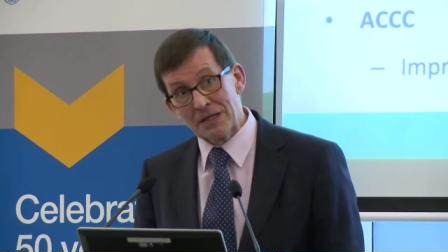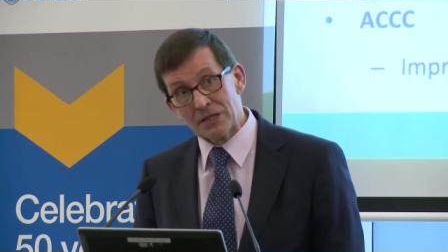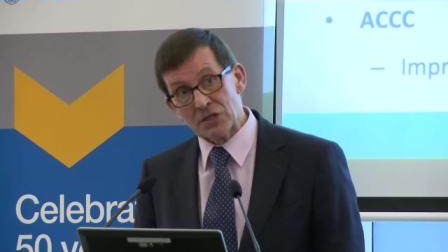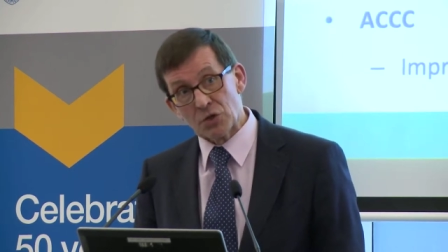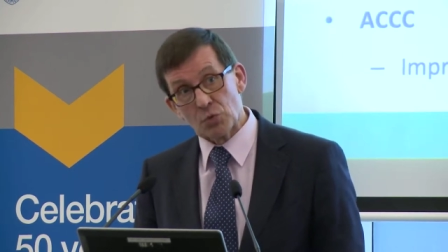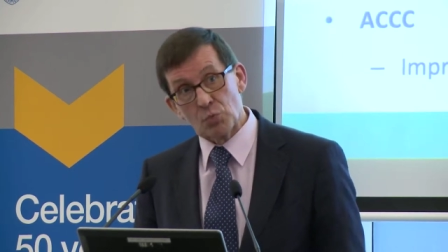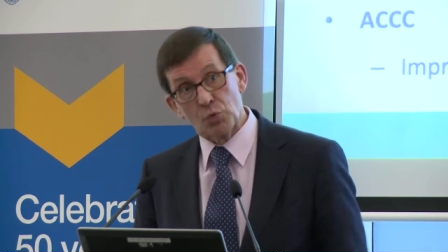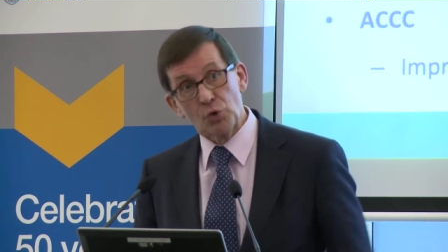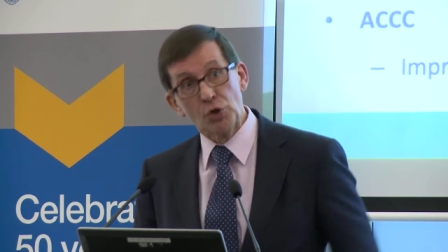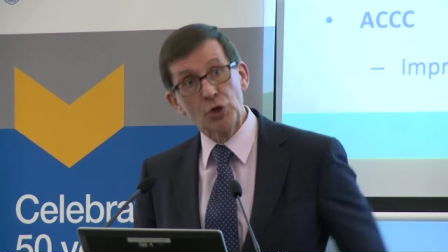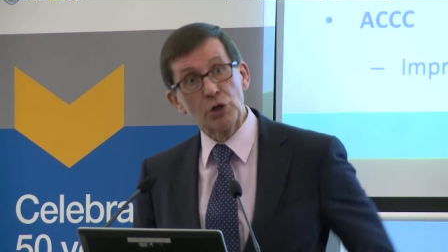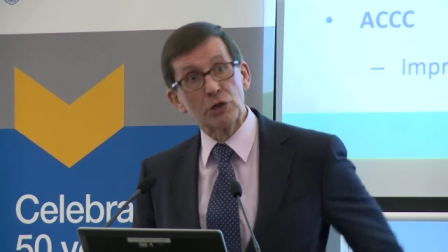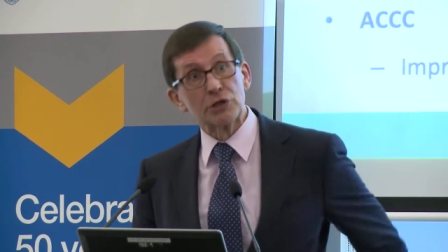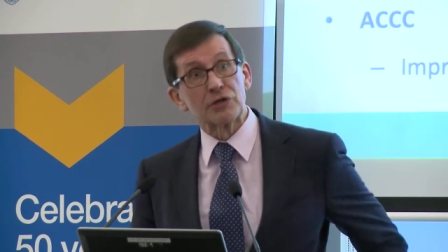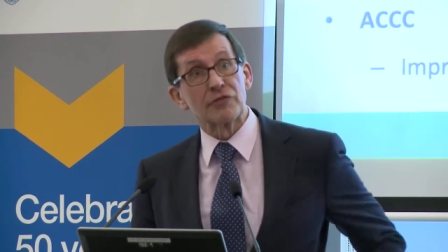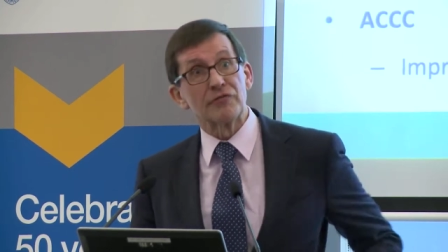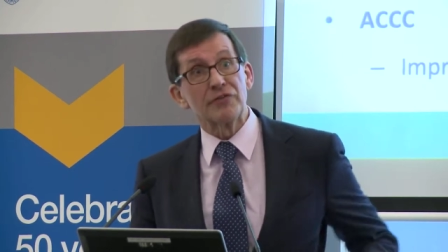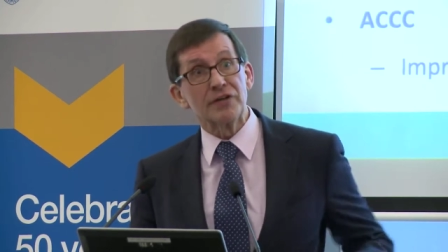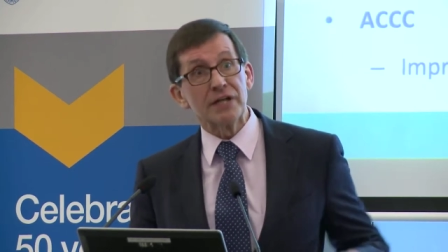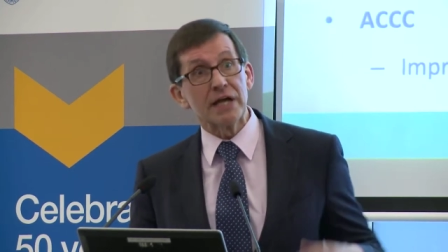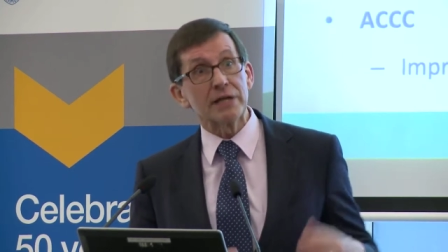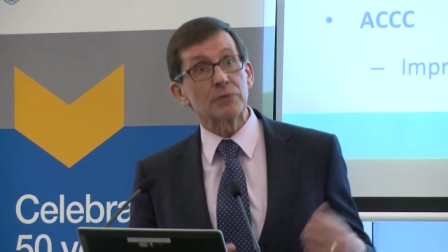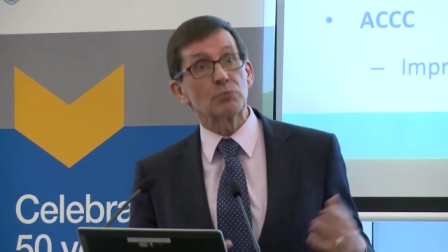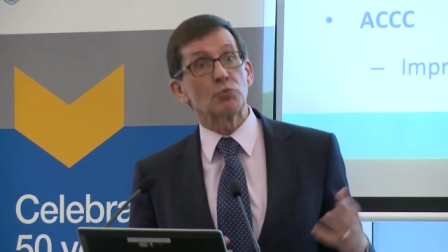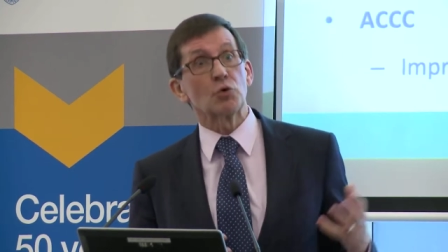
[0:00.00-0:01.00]
The world of
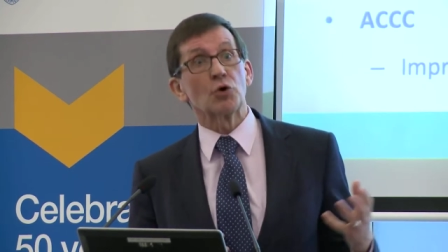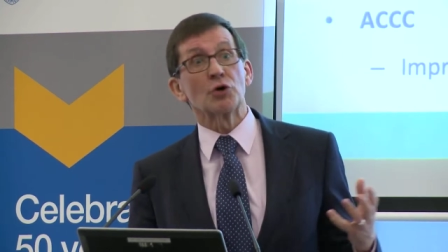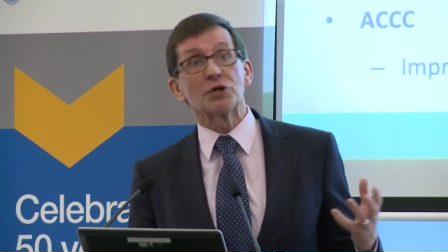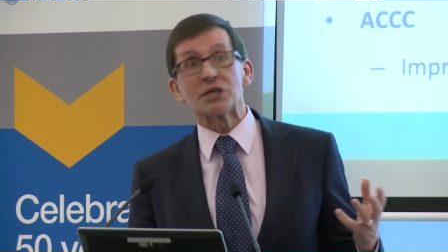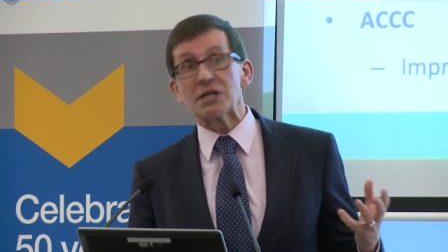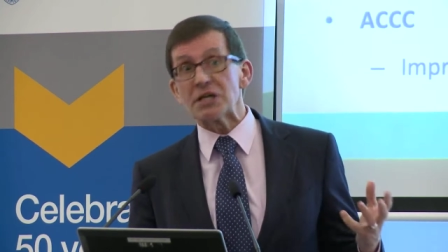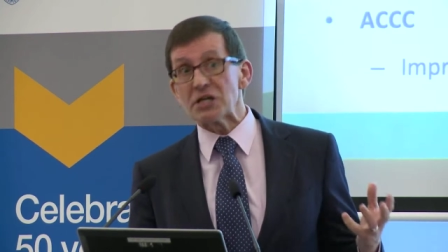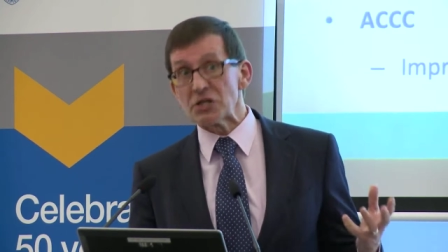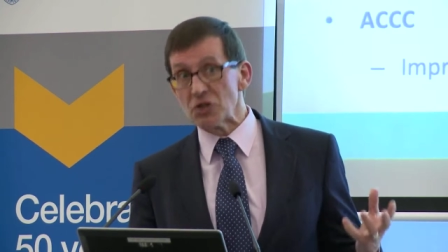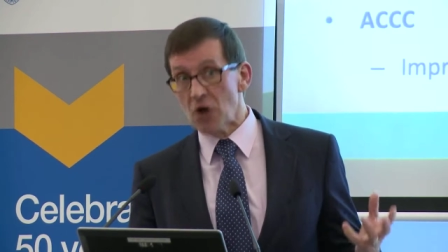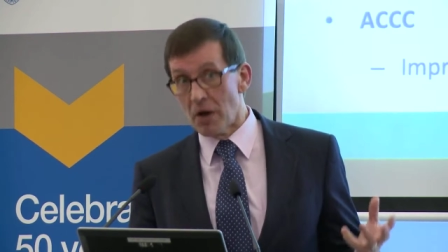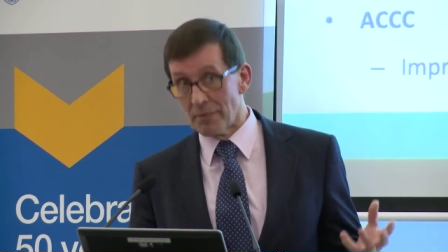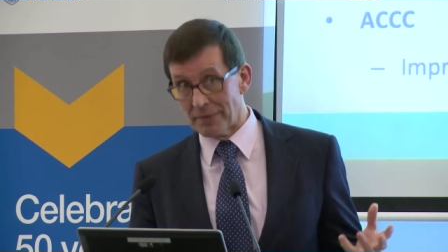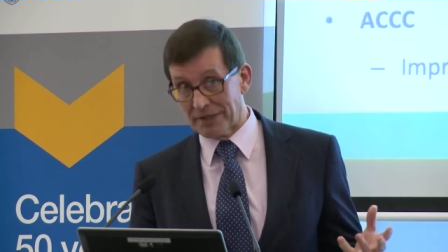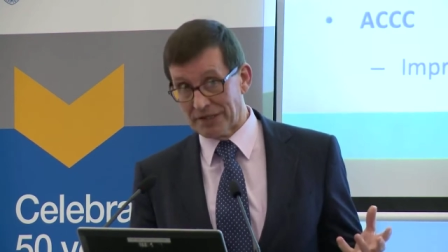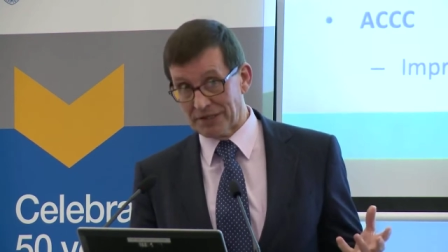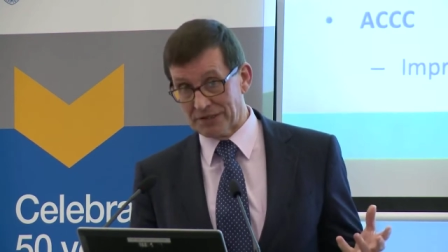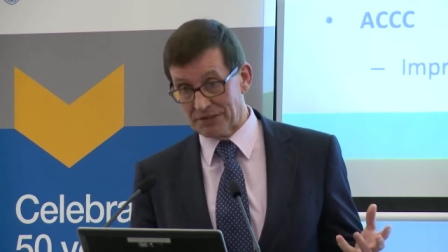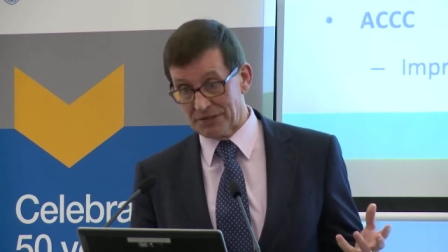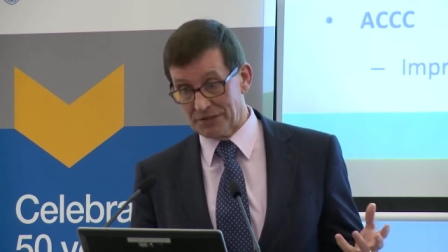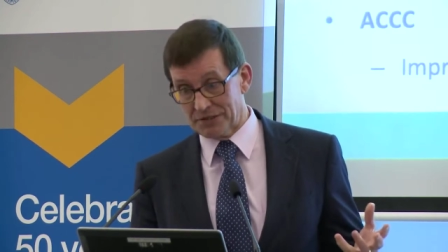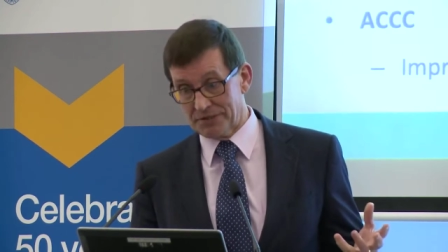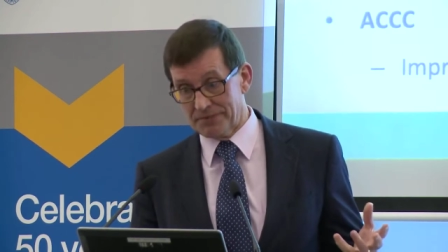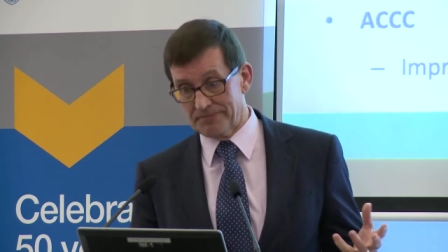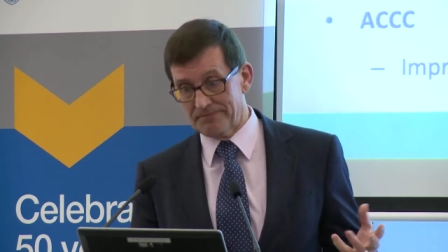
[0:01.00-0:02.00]
network
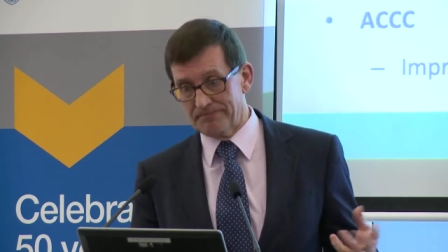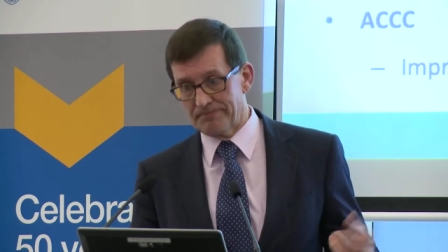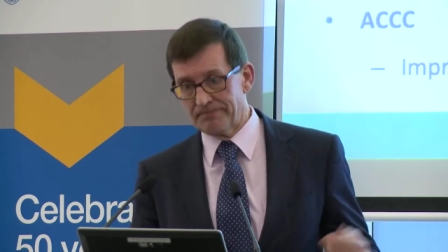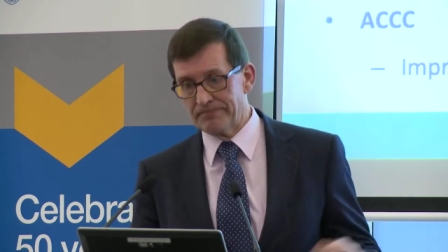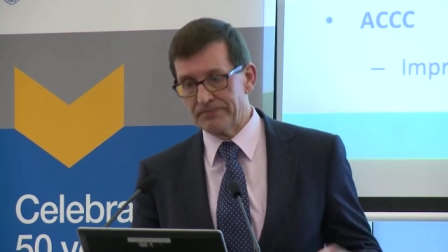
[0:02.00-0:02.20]
economics.